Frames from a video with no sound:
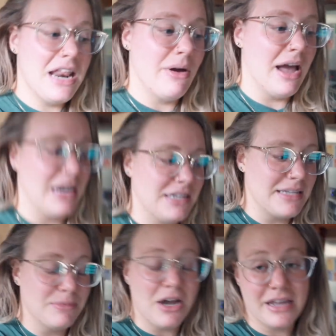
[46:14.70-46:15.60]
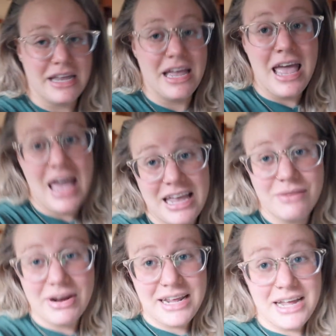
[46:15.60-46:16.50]
anyway, I need to stop talking and
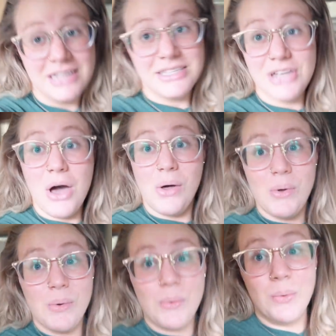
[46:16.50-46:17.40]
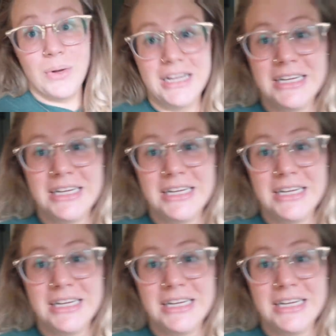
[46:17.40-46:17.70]
get ready to go.